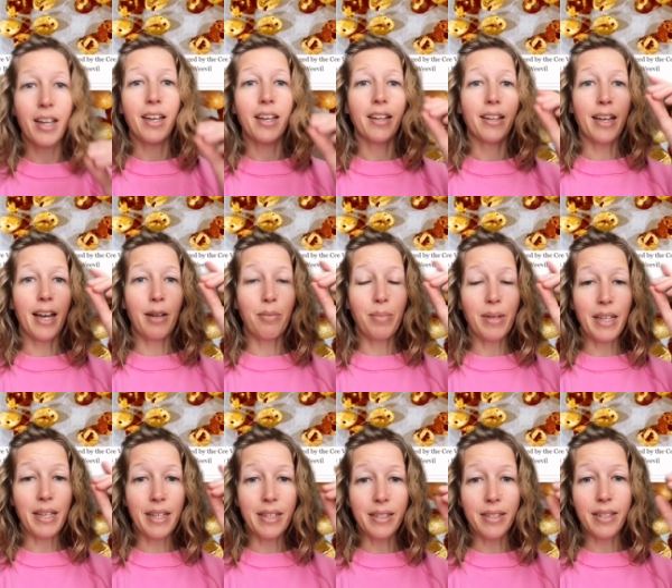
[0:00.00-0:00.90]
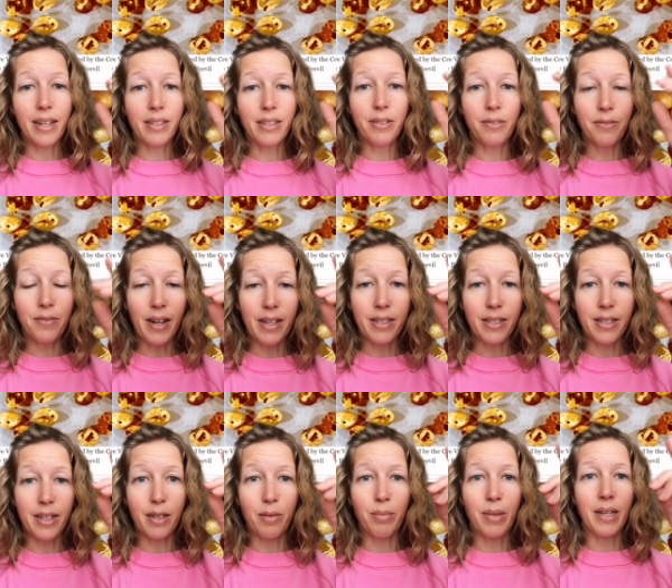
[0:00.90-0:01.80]
can be insect
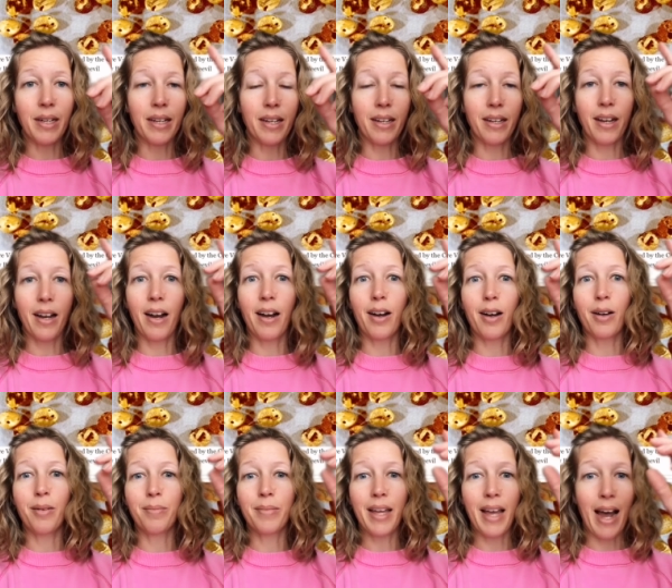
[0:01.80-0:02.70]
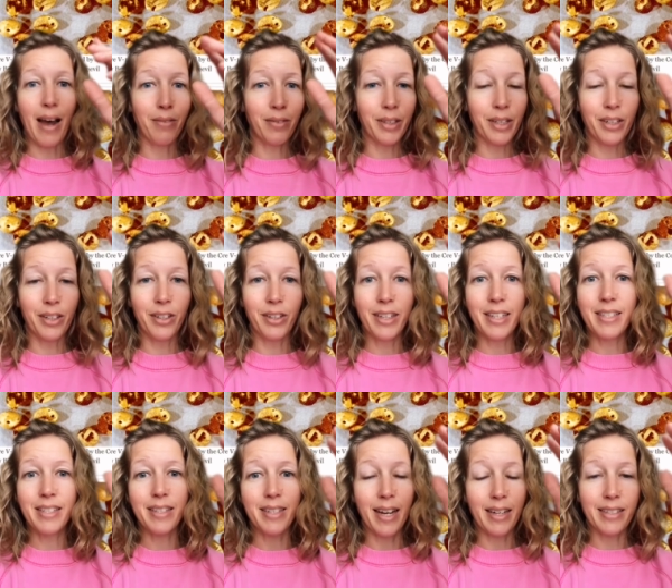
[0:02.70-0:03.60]
infested, meaning um, they have little
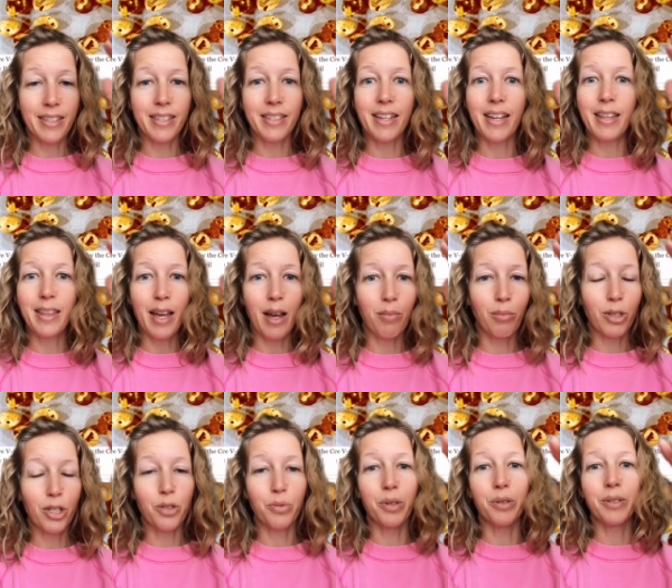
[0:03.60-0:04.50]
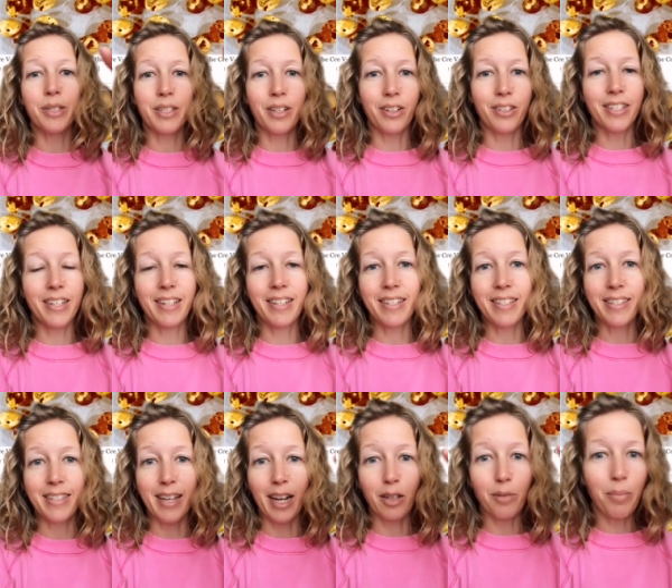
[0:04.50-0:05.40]
insects in them, which would result in
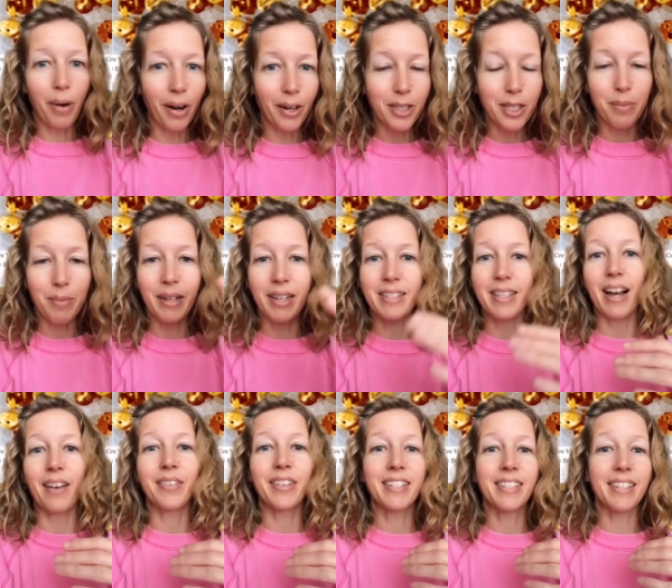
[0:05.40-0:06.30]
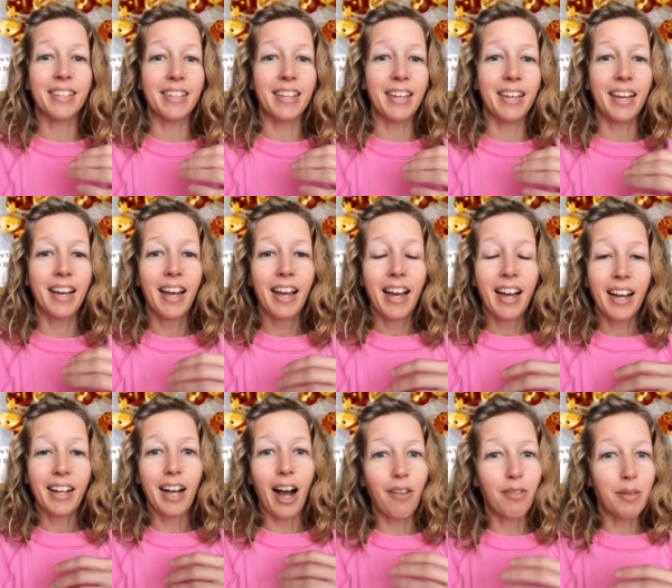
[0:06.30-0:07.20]
insect parts because obviously
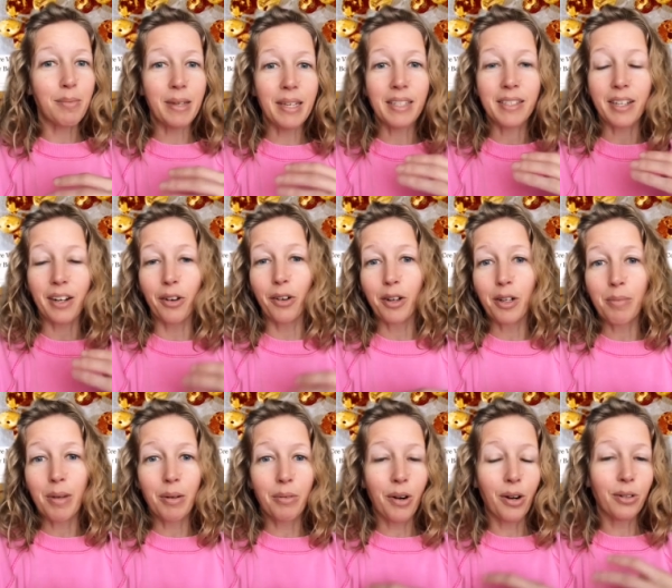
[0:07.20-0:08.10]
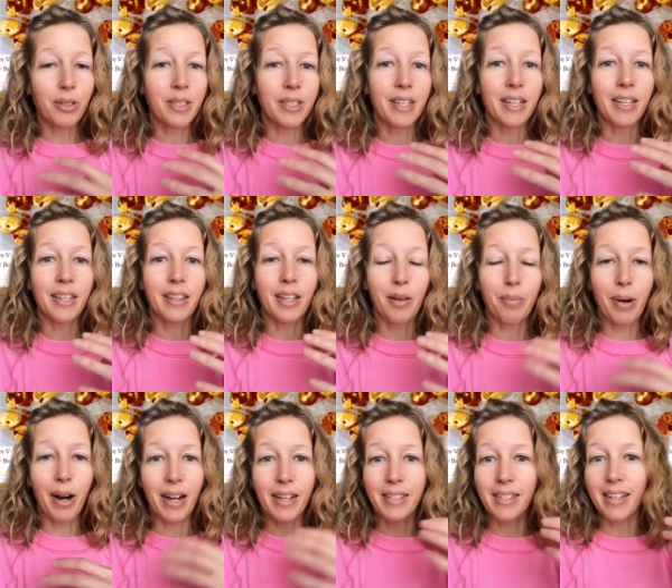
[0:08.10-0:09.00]
coffee beans are going to be roasted, they're
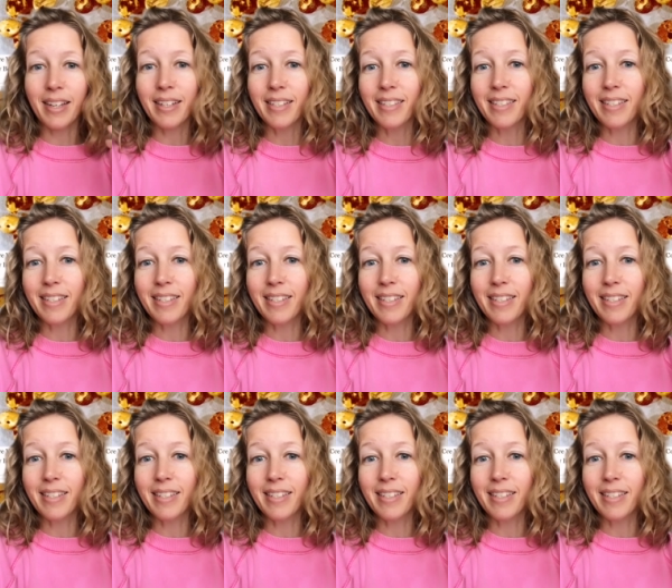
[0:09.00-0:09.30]
processed,